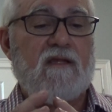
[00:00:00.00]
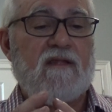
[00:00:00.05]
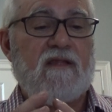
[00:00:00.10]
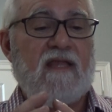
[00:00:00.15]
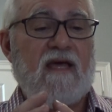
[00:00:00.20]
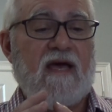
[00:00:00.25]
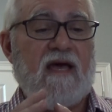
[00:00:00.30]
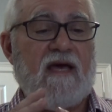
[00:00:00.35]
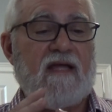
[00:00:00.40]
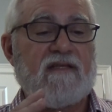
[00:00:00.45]

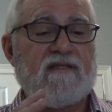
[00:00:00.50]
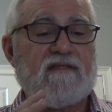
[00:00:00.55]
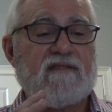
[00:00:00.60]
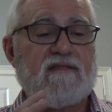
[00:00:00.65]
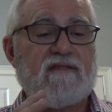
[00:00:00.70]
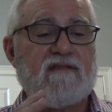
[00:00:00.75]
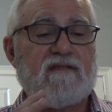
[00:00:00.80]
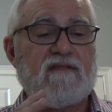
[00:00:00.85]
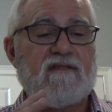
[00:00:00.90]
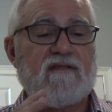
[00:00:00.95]
that
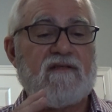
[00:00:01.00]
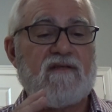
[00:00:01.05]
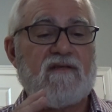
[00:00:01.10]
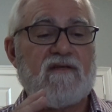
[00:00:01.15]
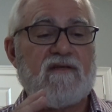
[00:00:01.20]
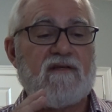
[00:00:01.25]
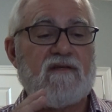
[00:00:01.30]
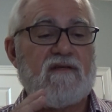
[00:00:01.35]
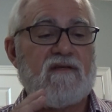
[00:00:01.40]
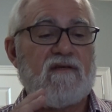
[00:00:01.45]

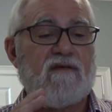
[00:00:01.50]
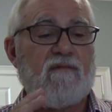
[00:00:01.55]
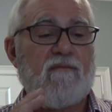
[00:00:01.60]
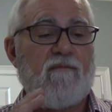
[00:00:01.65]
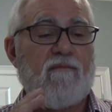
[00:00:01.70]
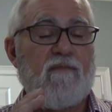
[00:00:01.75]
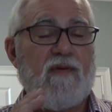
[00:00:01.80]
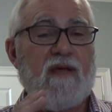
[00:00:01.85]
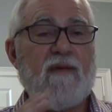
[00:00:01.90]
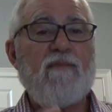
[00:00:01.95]

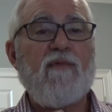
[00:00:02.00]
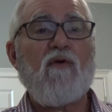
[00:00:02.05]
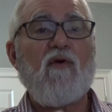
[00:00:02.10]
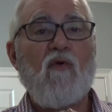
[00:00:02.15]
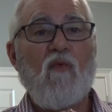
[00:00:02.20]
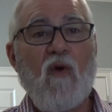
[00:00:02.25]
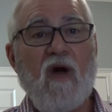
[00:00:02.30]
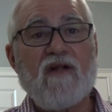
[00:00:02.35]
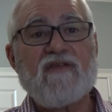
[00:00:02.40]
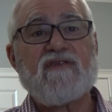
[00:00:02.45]
people
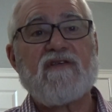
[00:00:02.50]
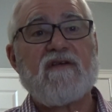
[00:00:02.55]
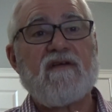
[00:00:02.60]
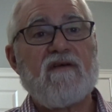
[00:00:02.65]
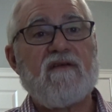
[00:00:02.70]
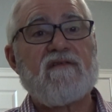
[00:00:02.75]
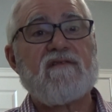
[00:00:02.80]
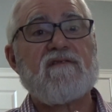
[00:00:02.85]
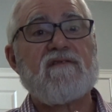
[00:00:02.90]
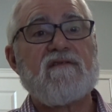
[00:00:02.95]
are watching
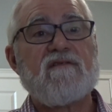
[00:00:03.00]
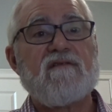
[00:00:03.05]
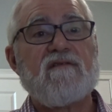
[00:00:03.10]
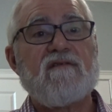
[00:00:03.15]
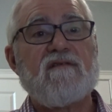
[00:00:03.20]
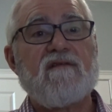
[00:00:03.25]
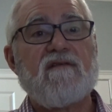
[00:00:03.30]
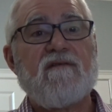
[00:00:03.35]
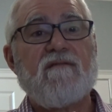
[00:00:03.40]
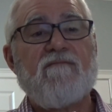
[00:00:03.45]
us,
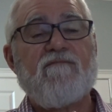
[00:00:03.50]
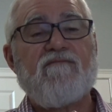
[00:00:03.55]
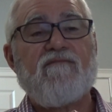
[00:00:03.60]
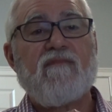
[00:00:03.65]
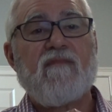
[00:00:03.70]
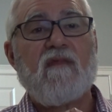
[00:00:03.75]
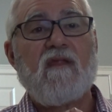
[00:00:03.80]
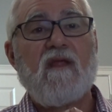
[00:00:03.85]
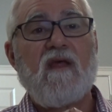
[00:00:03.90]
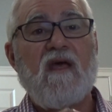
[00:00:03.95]

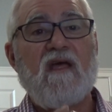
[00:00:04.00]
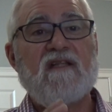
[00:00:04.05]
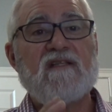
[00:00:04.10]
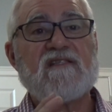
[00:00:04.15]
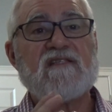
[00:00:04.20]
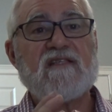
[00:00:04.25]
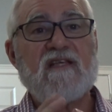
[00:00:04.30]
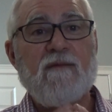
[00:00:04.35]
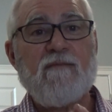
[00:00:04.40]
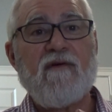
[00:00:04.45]
and
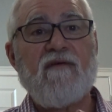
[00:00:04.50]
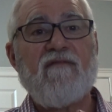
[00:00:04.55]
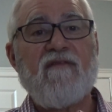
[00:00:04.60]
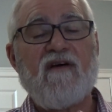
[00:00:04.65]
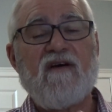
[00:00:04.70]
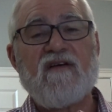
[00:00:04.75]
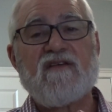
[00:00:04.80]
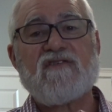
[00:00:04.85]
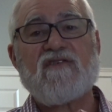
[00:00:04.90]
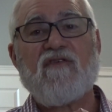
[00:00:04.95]
some of
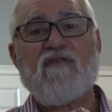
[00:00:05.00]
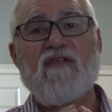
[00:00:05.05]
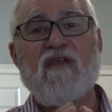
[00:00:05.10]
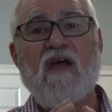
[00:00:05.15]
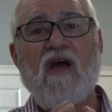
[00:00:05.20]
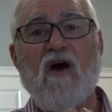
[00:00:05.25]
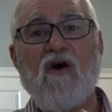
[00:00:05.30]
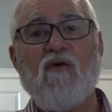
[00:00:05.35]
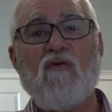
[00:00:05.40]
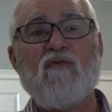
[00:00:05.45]
us are
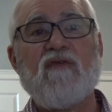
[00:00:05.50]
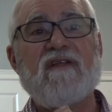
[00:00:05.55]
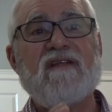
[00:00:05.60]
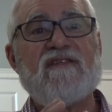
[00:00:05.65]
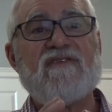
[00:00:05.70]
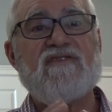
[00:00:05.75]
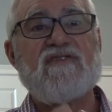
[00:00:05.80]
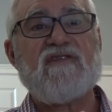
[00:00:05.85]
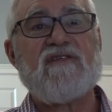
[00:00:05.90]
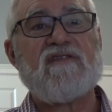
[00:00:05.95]
the
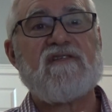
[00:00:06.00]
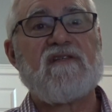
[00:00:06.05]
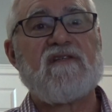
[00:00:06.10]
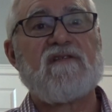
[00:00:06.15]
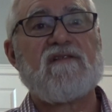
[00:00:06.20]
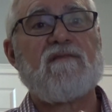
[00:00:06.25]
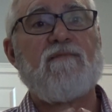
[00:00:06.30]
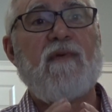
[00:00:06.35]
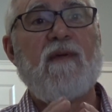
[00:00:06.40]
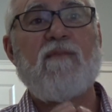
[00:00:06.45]
only
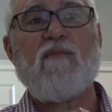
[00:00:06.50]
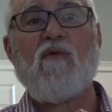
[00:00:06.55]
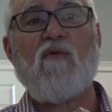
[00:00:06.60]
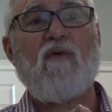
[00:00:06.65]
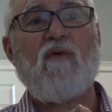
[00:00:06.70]
Jesus people